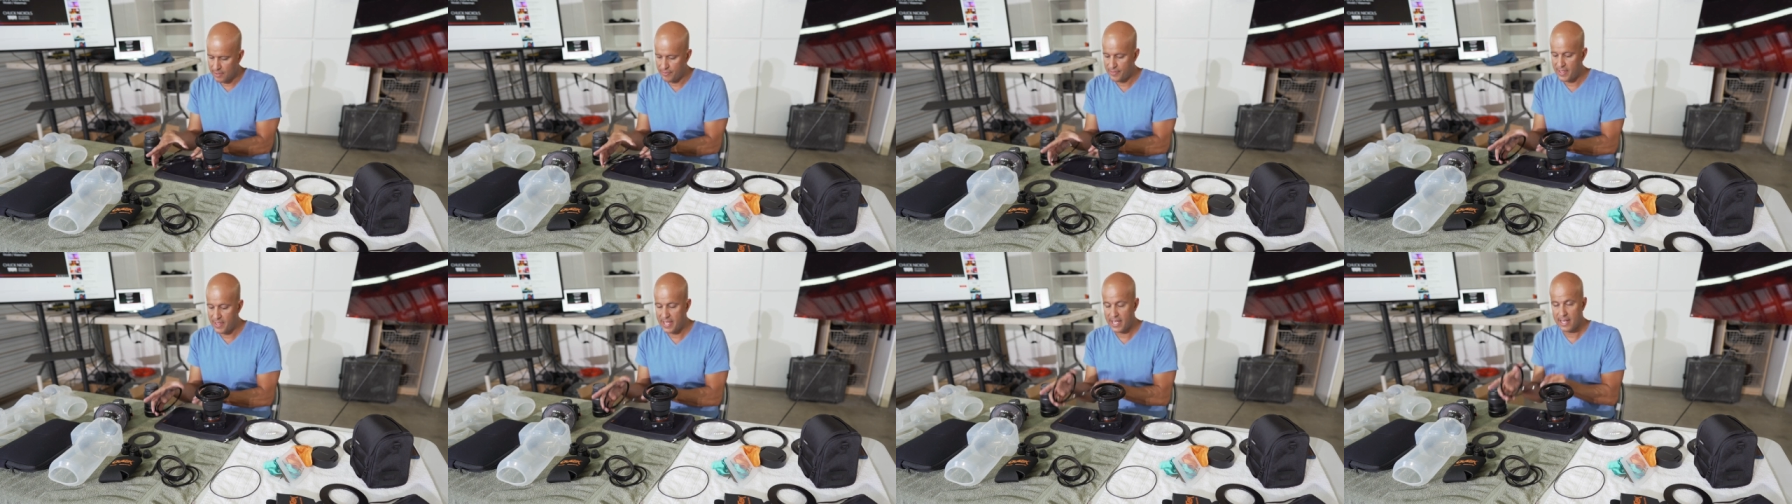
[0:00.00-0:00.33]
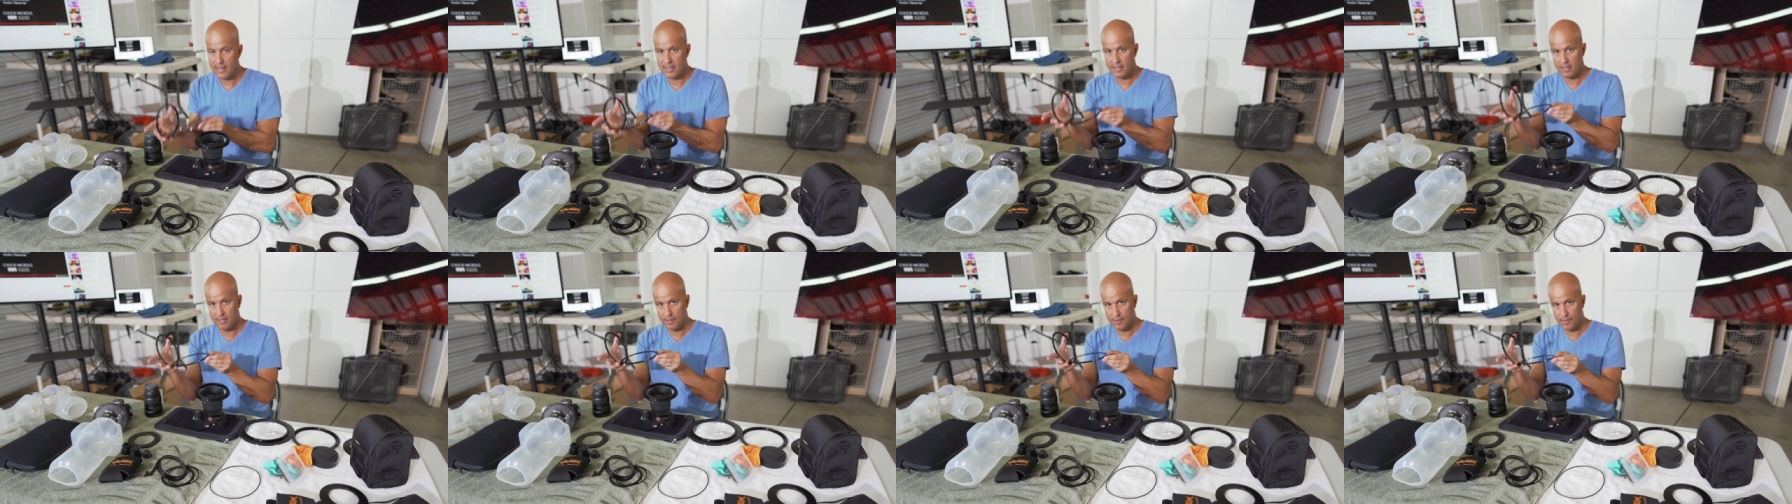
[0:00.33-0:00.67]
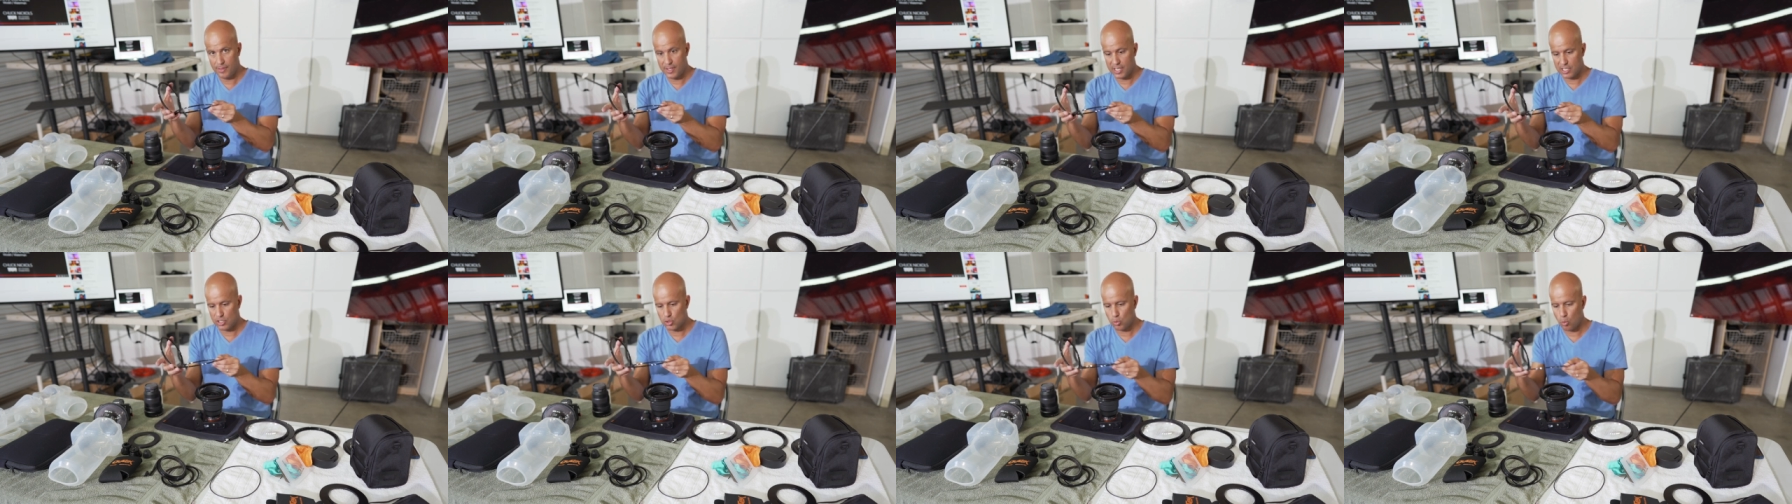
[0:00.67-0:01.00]
Then
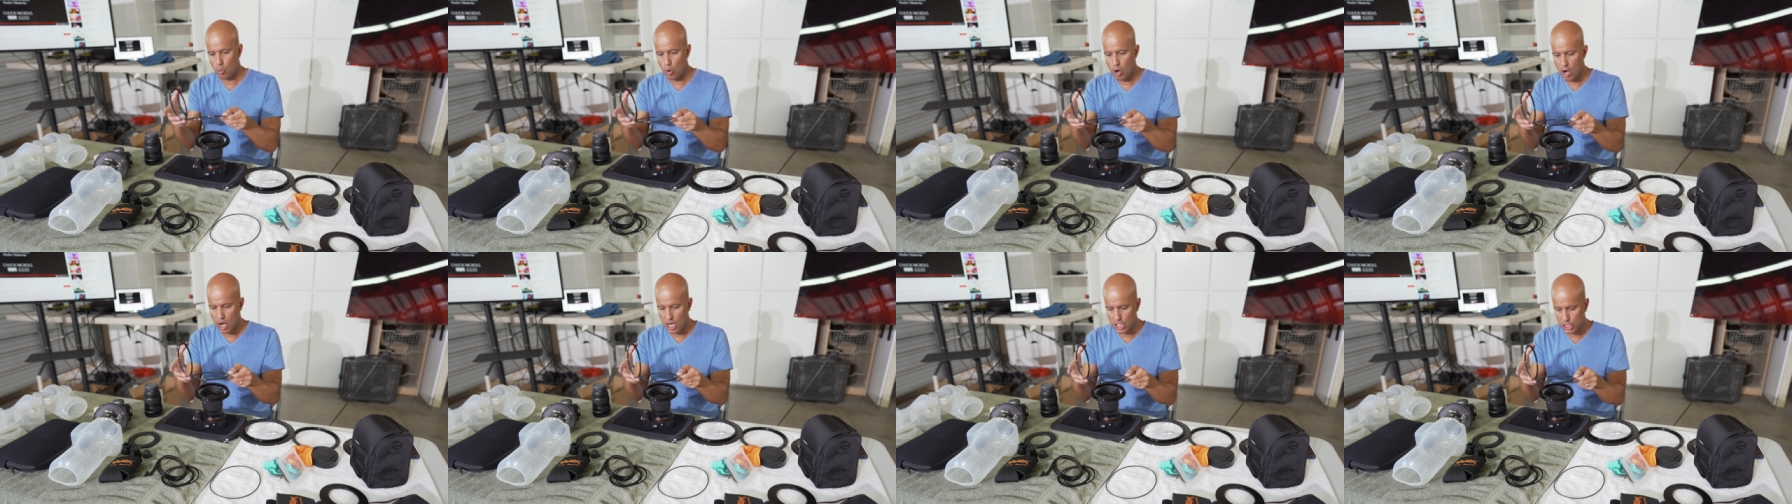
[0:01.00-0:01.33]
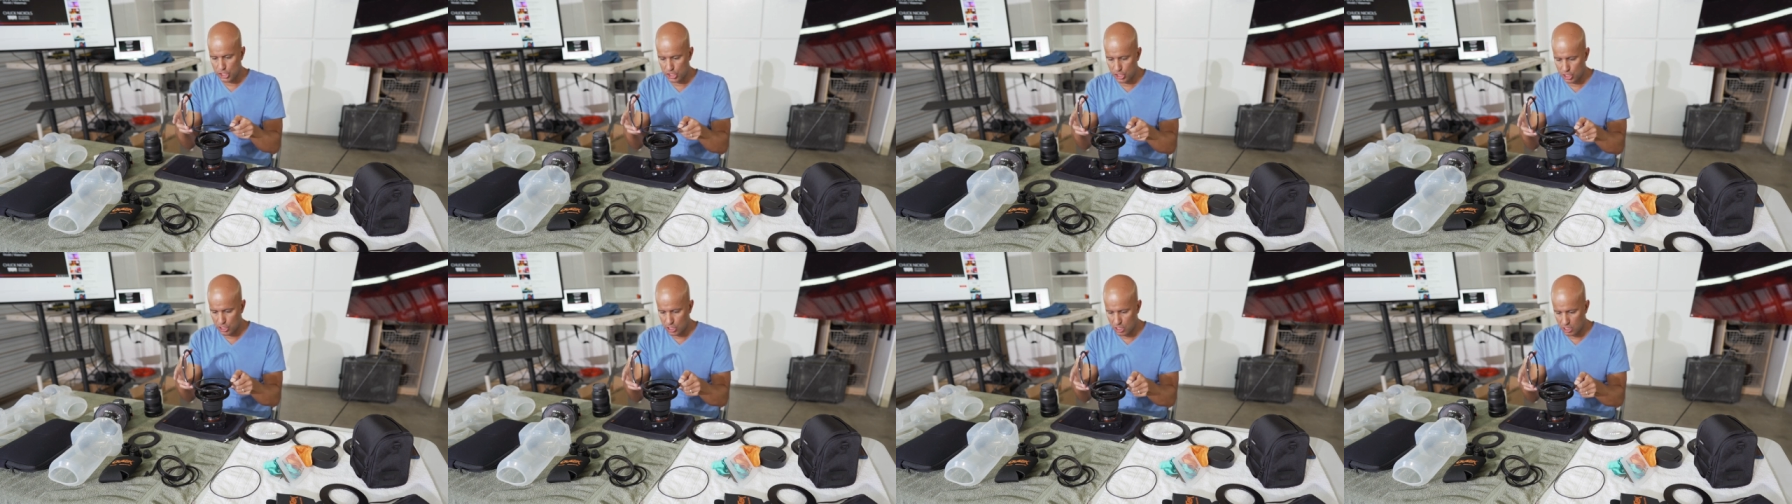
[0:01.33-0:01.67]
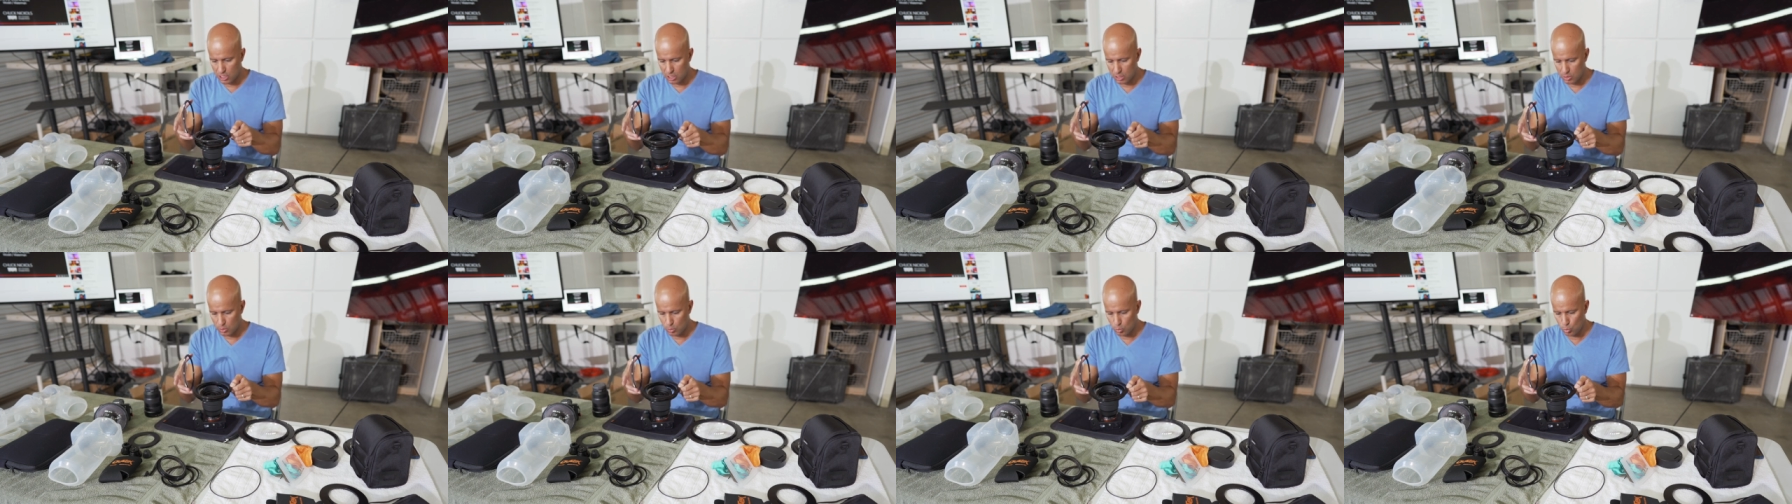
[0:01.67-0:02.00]
this
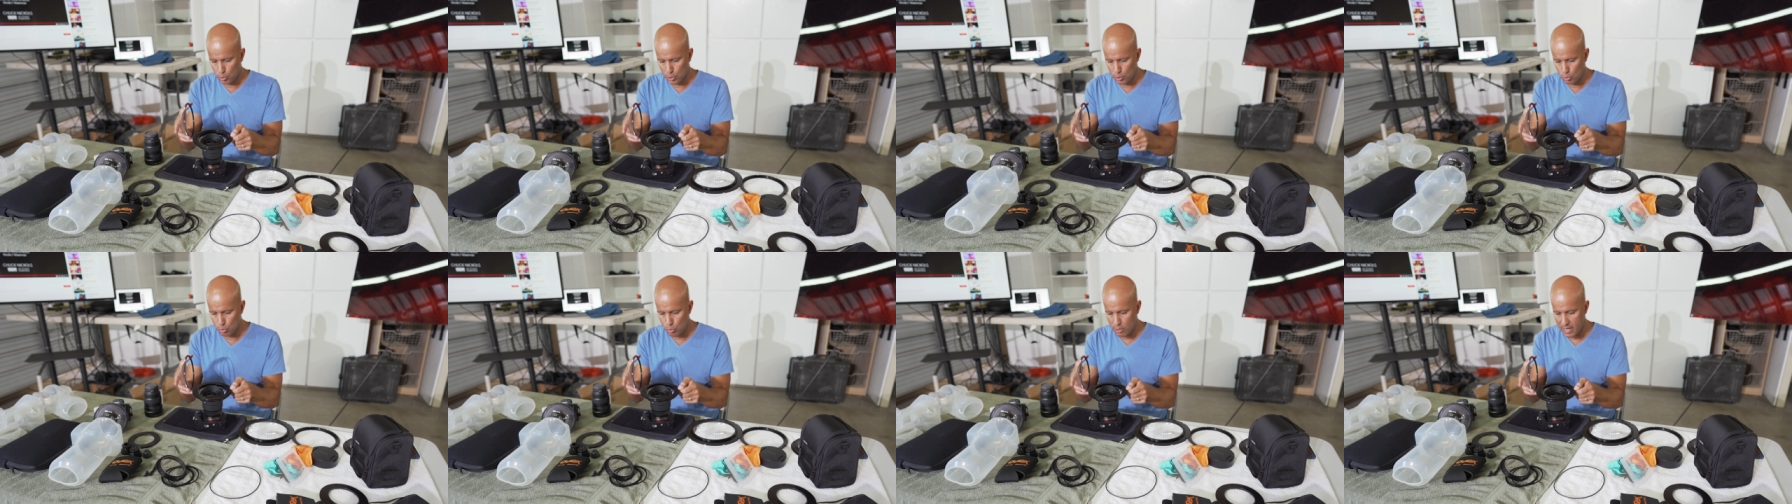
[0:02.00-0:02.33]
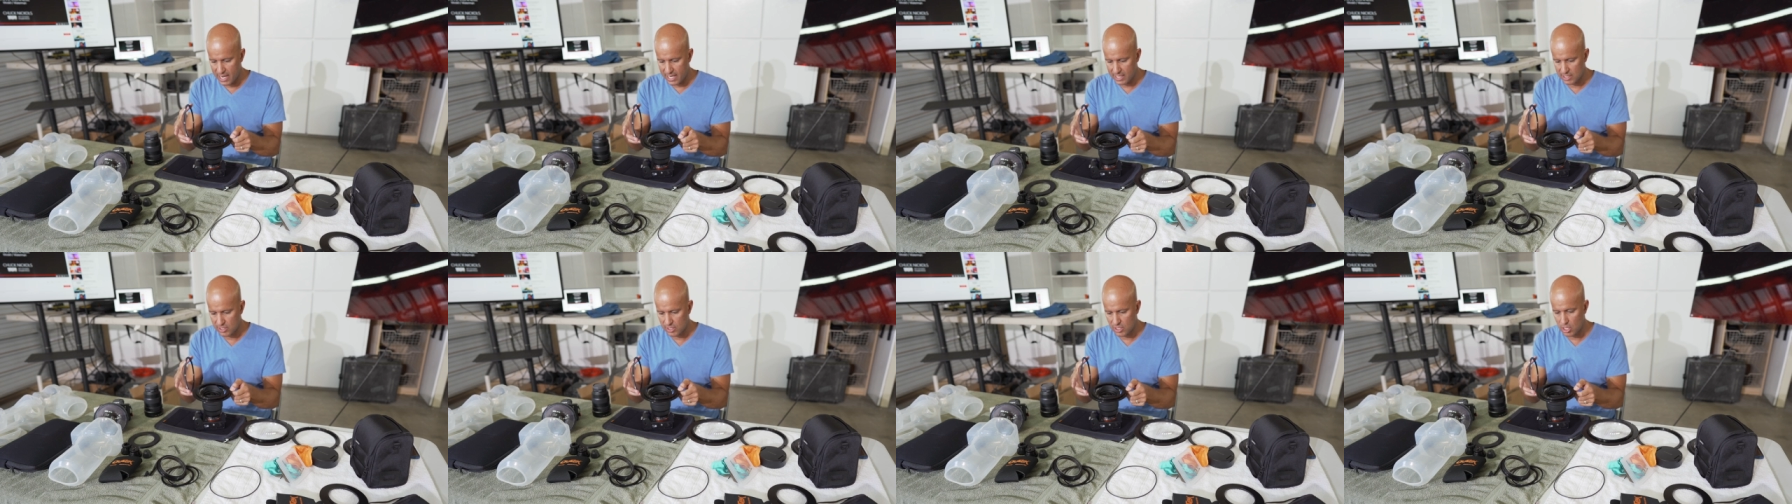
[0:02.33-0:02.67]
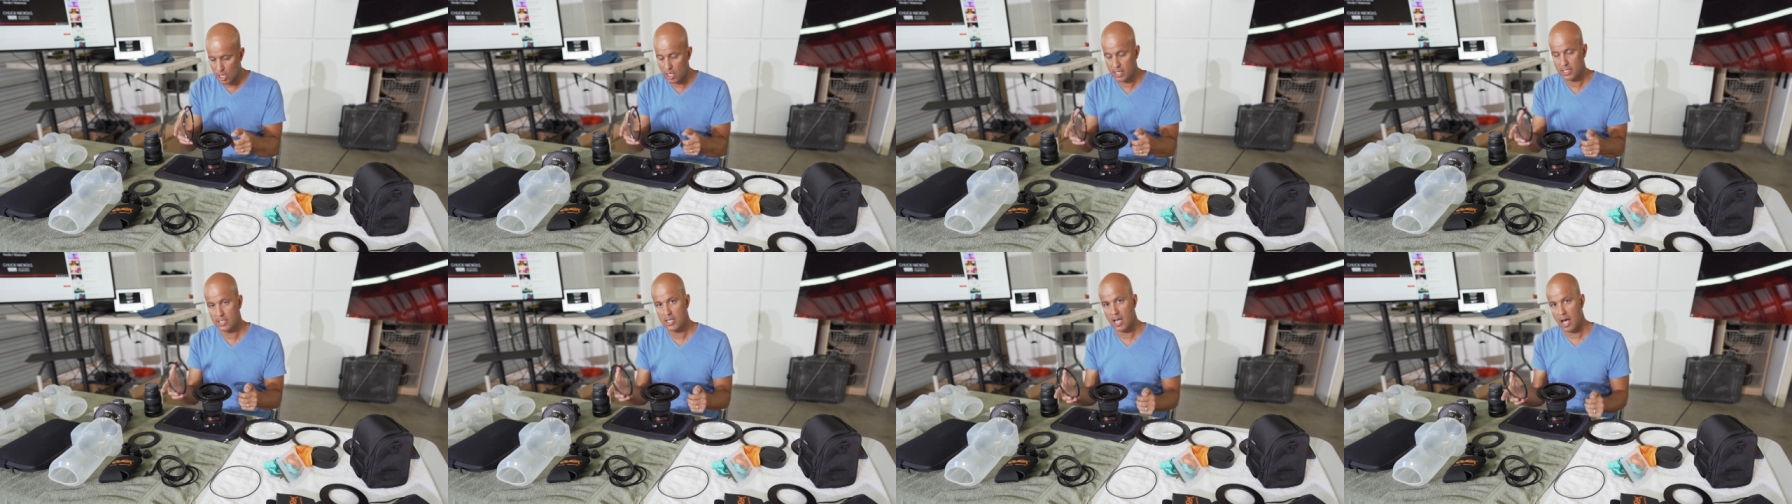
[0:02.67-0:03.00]
washer would rest
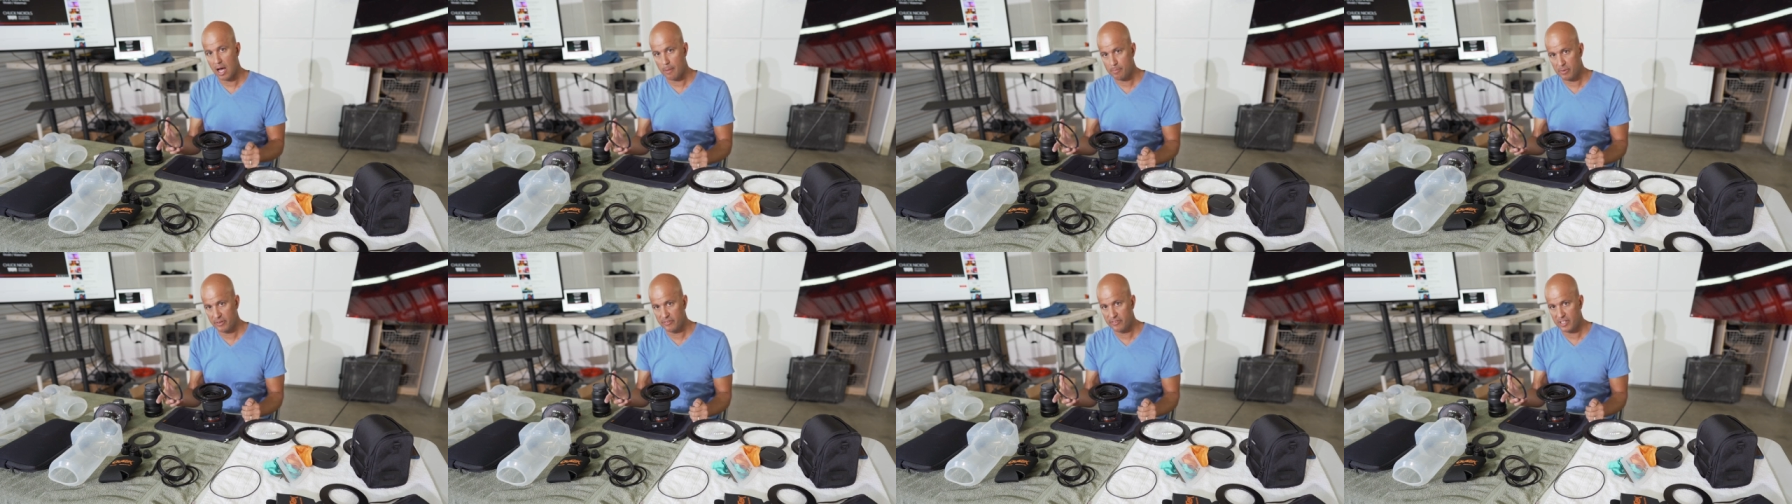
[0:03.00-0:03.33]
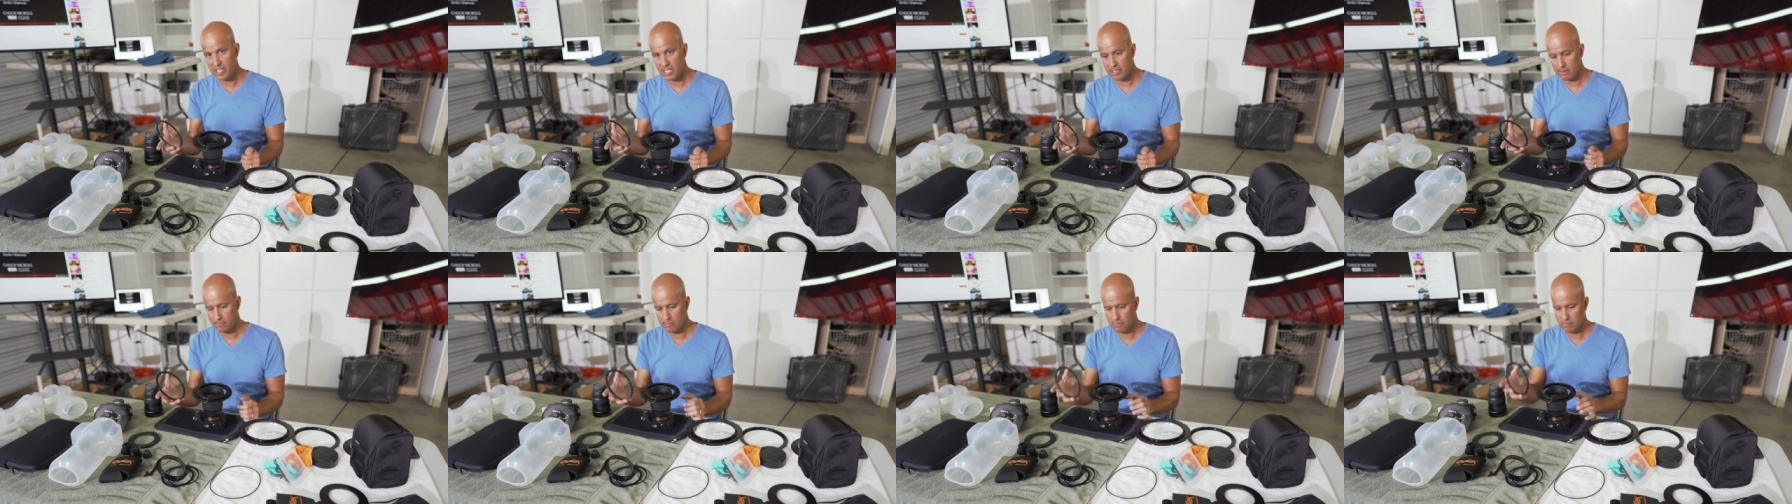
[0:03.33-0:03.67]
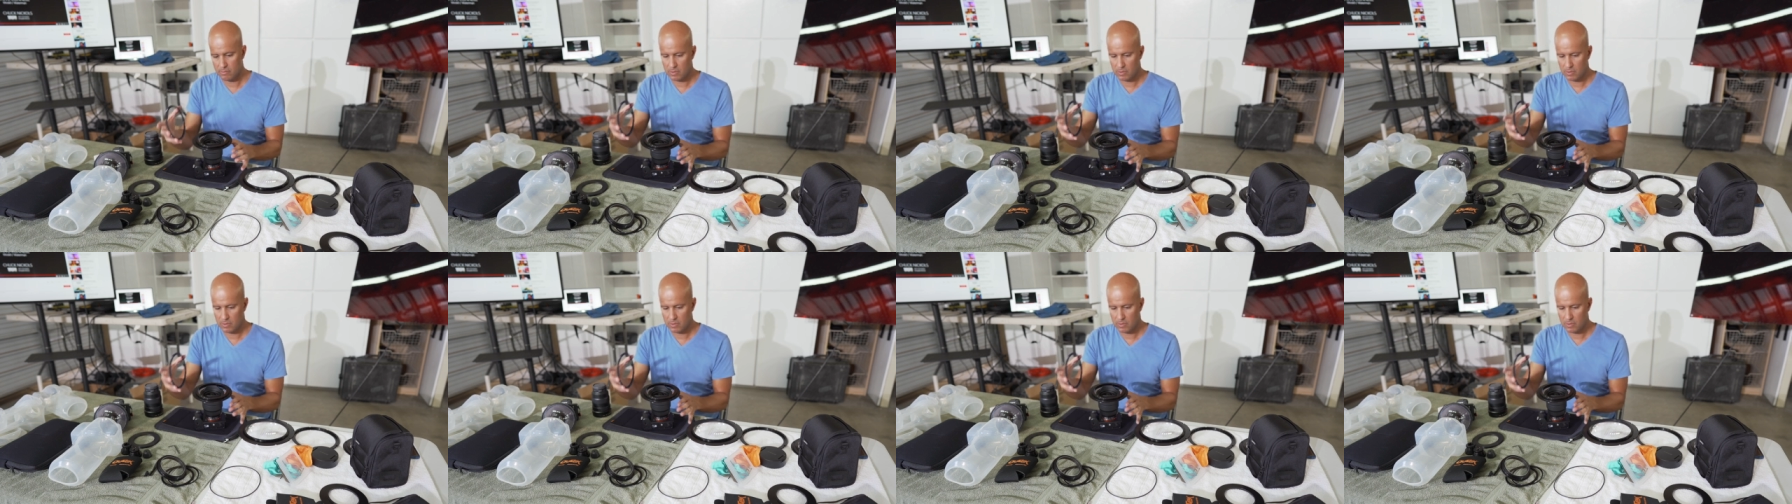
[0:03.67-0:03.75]
on top of it.